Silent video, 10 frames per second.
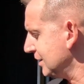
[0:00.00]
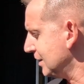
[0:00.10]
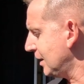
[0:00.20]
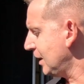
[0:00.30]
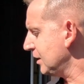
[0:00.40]

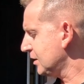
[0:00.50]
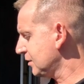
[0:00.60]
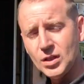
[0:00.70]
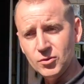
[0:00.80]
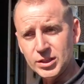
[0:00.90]
ZS
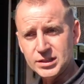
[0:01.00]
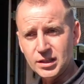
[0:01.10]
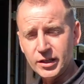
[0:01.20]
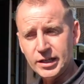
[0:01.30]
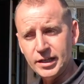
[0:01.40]
on this
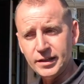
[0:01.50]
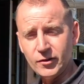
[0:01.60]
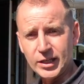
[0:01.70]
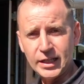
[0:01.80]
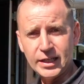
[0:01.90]
circuit, then I'll
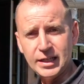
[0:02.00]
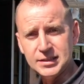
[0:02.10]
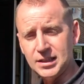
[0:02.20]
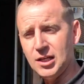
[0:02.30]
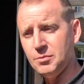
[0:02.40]
get it
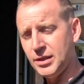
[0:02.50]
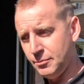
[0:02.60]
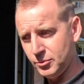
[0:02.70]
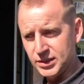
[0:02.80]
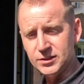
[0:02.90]
connected up and then
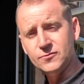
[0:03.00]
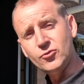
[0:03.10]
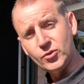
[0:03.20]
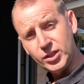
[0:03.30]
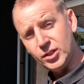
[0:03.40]
we'll test
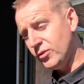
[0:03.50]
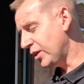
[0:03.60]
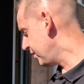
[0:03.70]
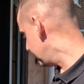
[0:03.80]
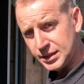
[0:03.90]
through the
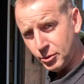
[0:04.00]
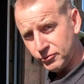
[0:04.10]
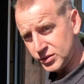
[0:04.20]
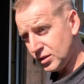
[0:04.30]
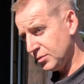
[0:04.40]
unit, see what
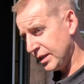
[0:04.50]
result we